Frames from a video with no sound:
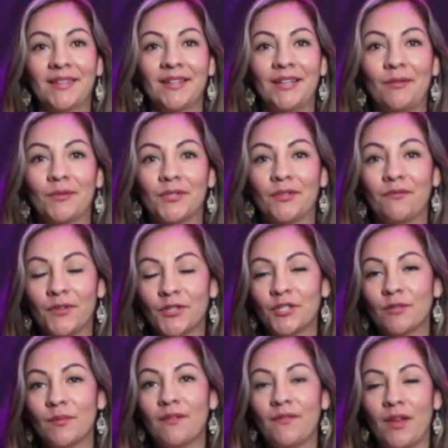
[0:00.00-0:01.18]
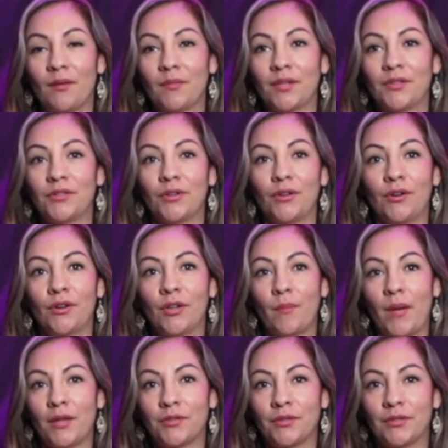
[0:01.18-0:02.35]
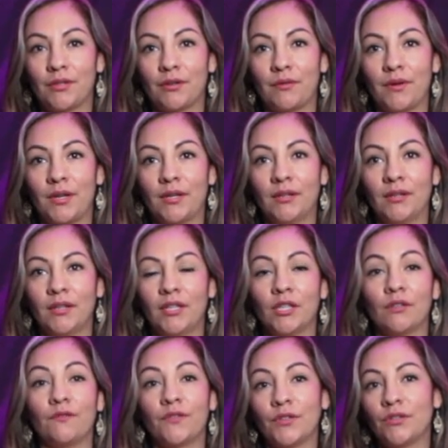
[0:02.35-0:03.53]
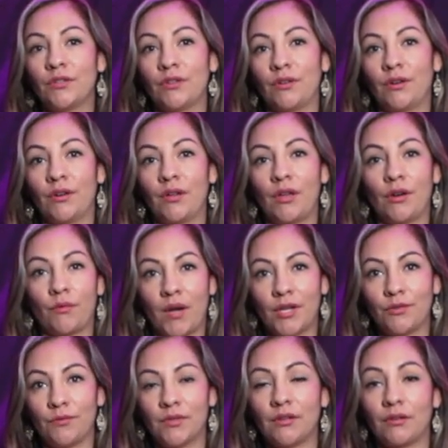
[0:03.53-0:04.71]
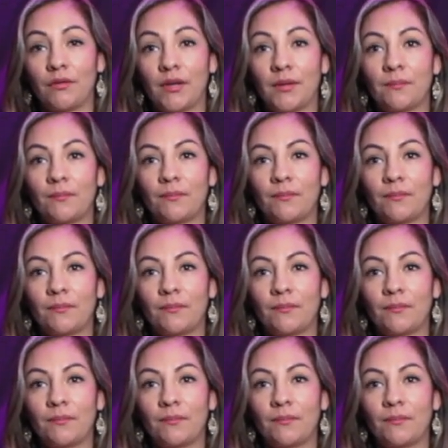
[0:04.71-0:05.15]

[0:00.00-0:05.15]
I was the first in my family to earn a bachelor's degree and the first to earn a graduate degree.